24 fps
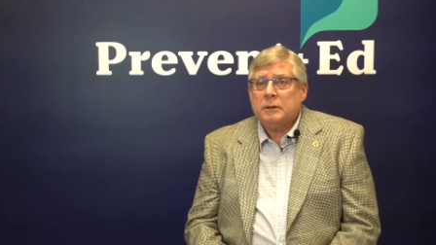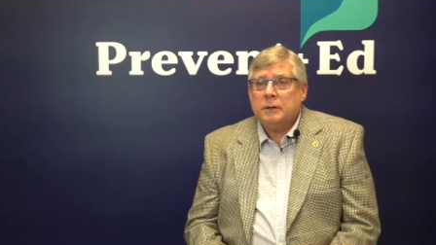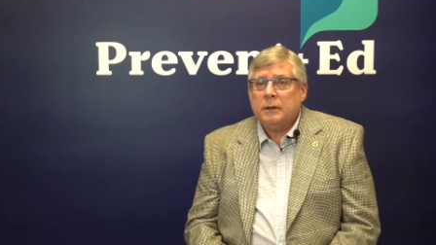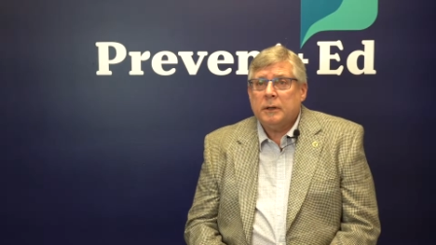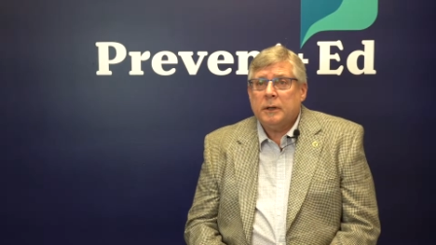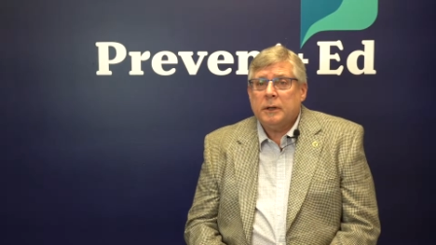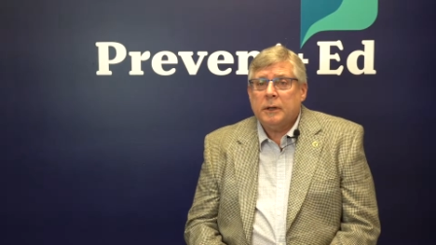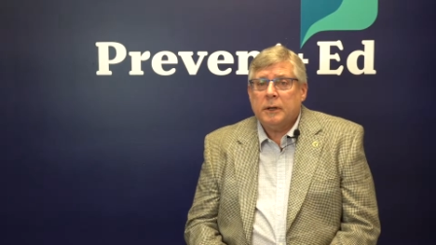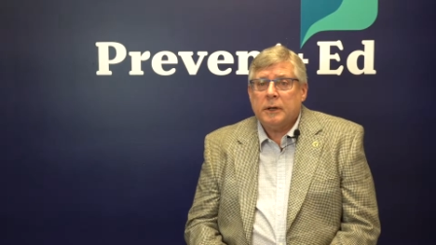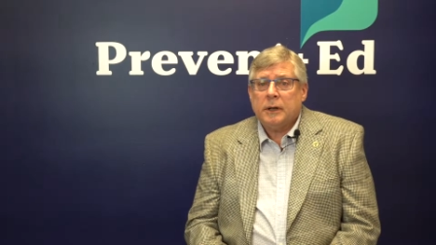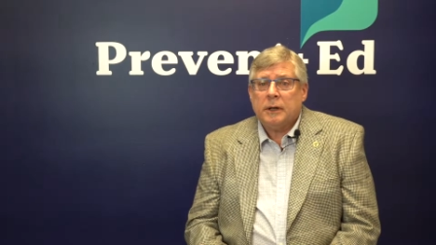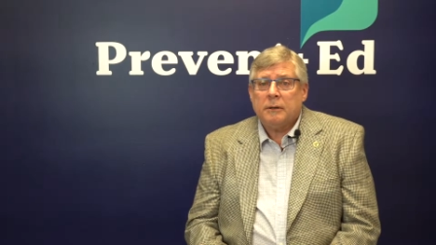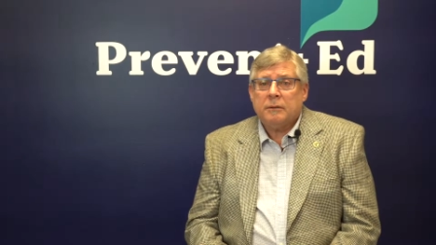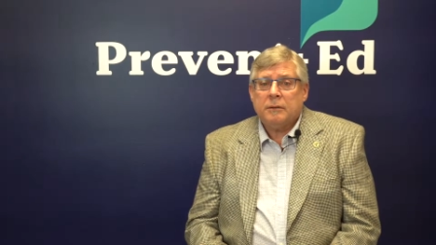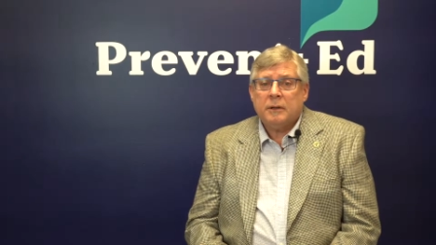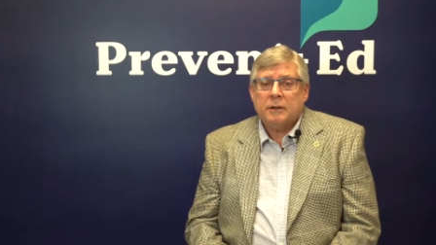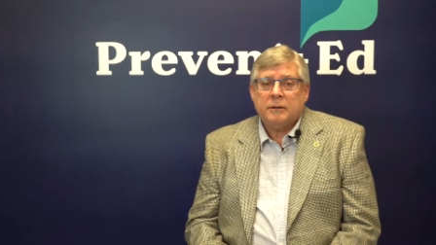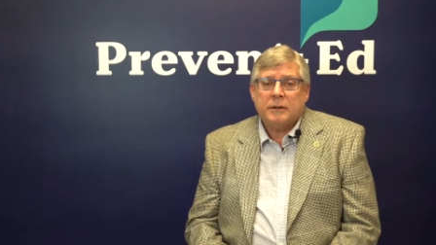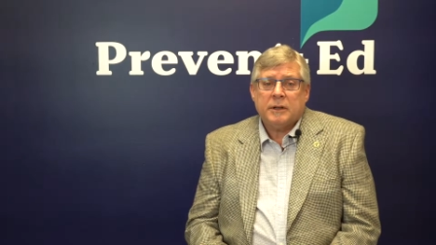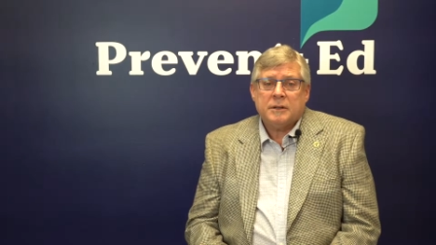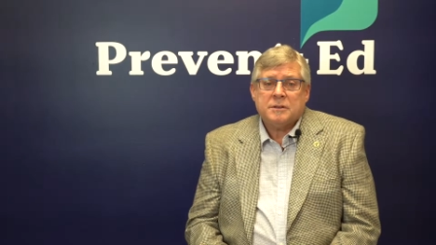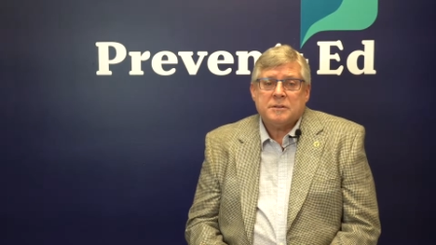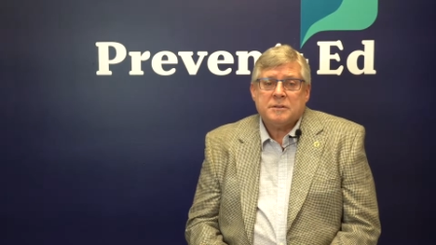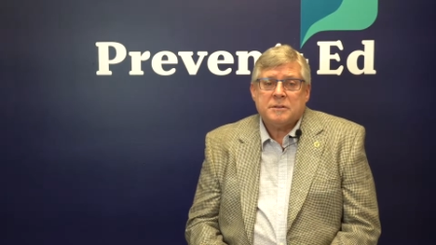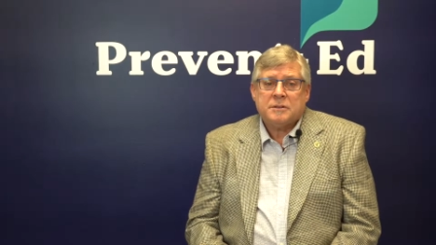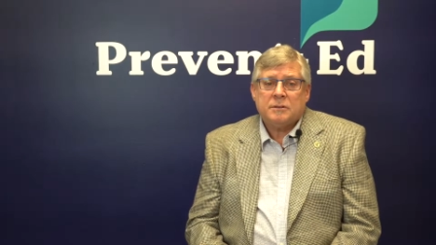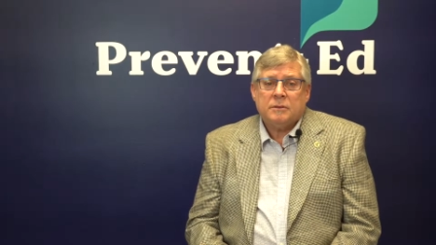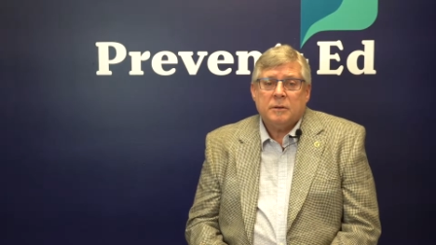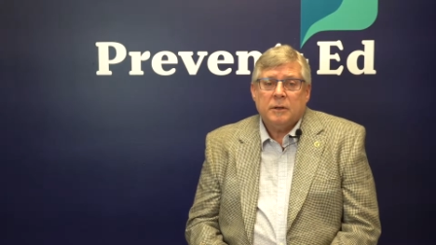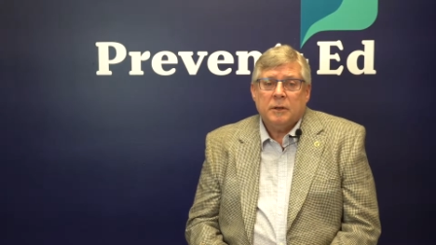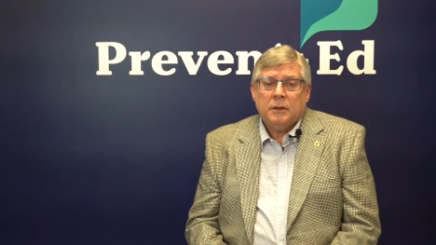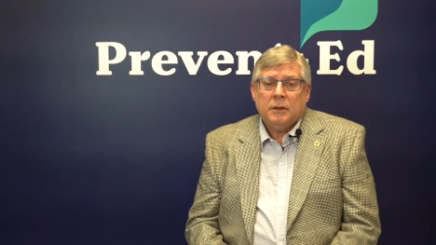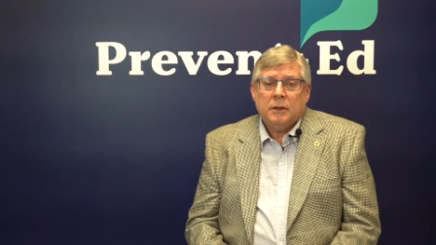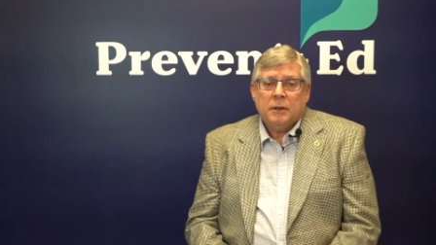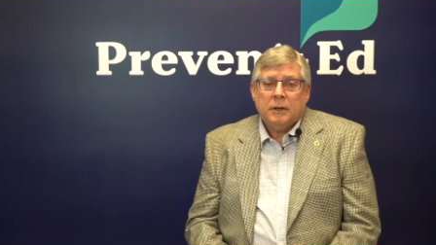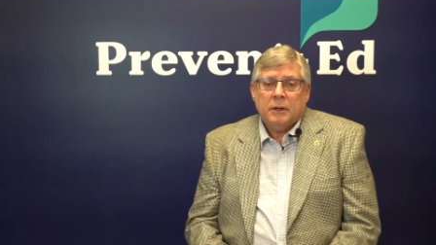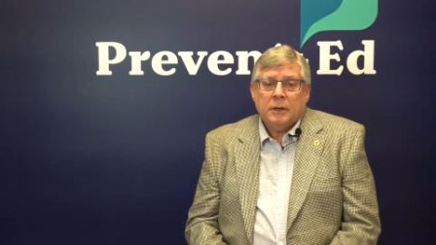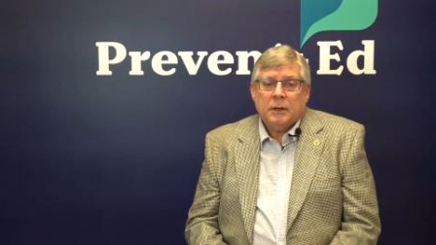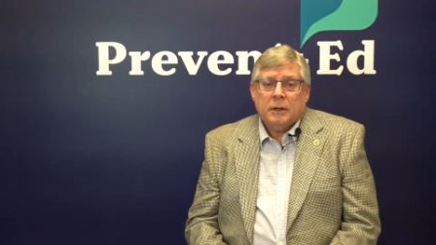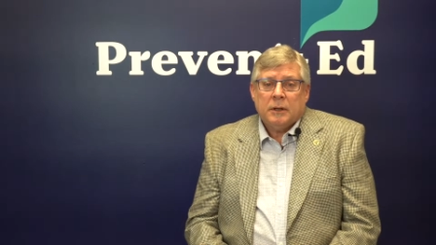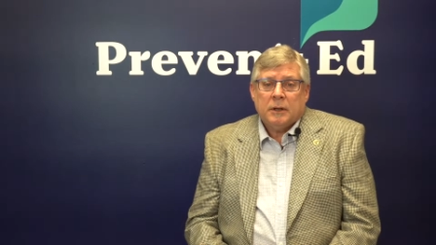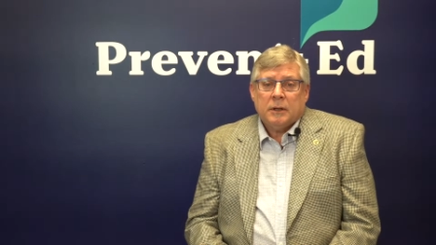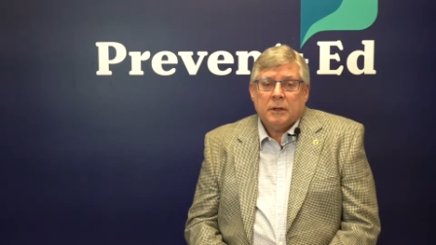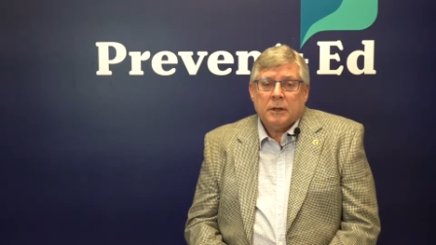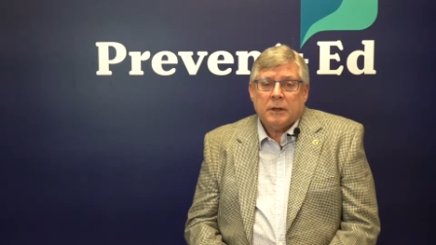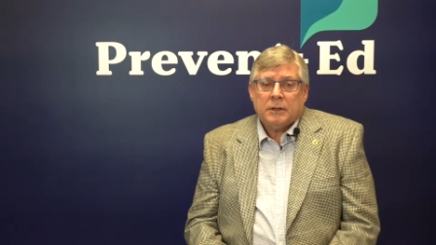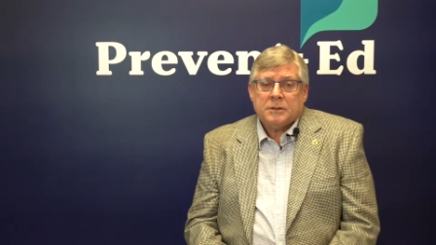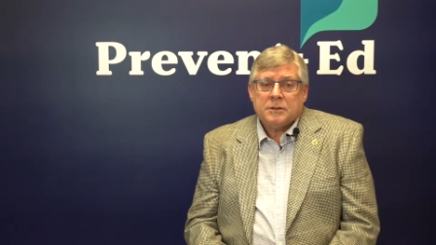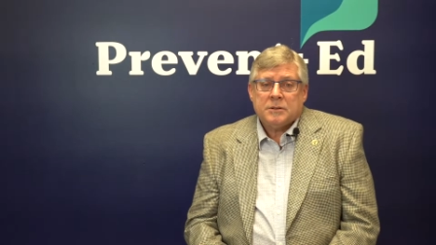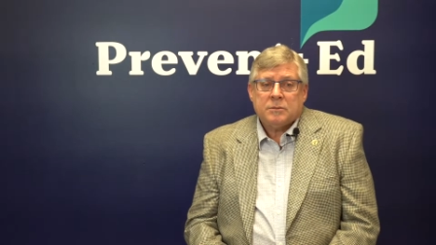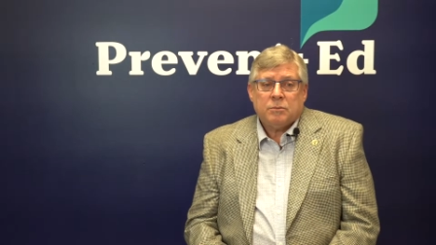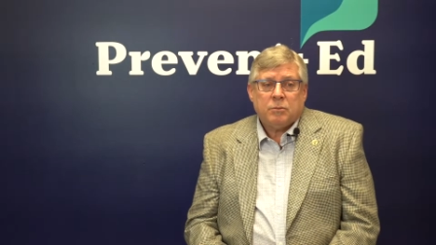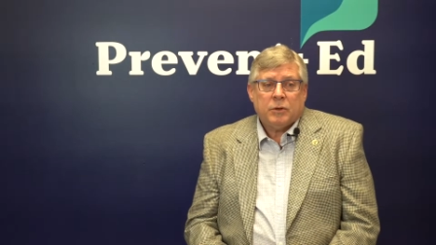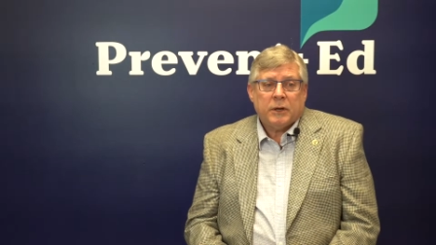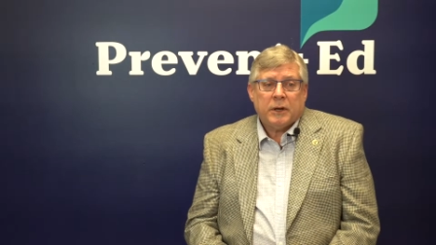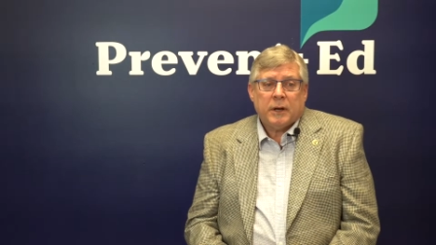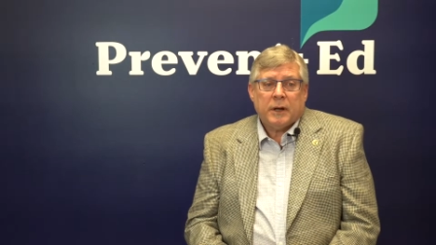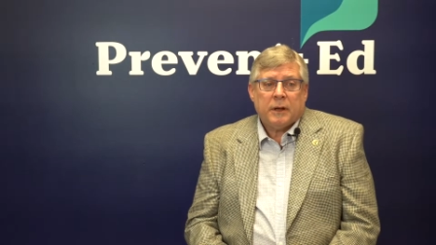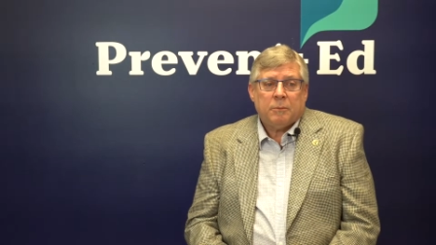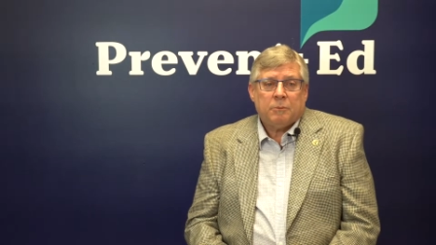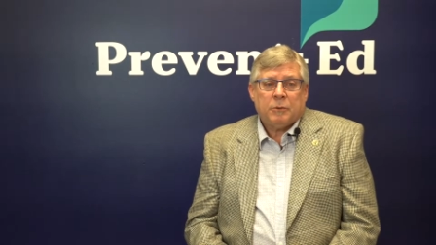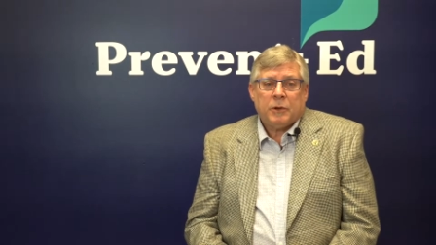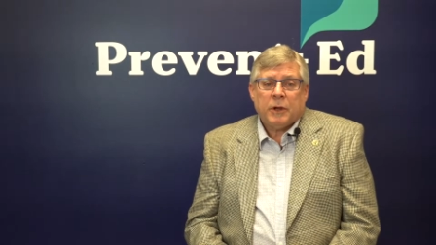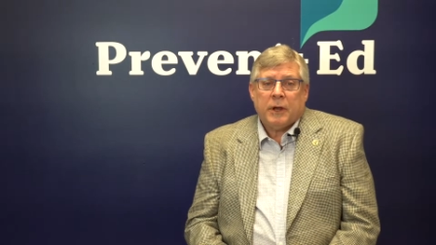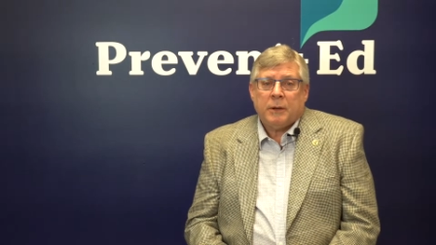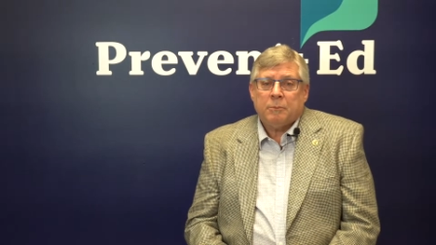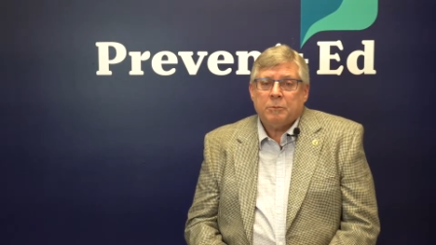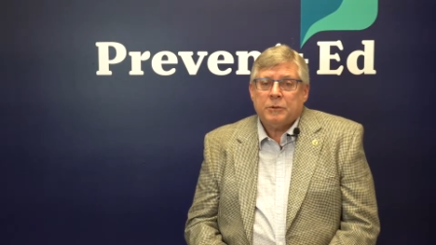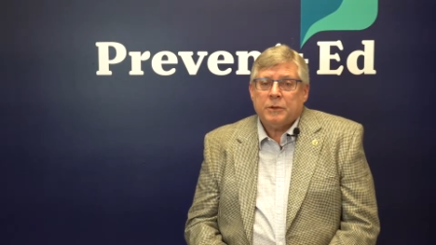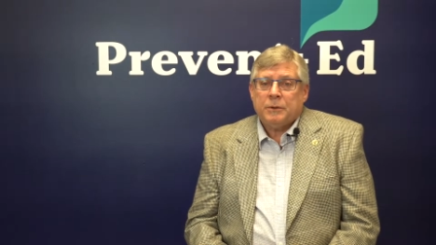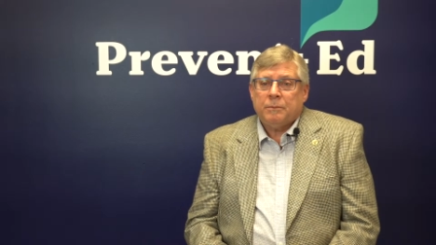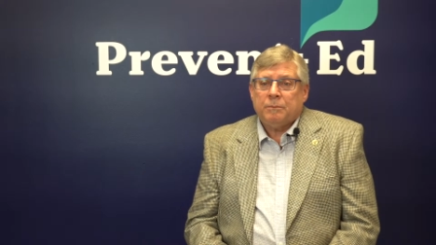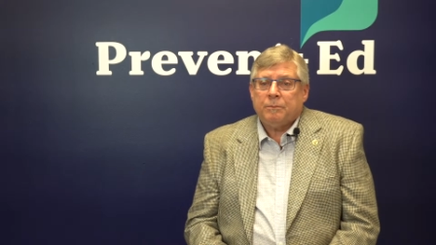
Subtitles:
And I think that's what I'm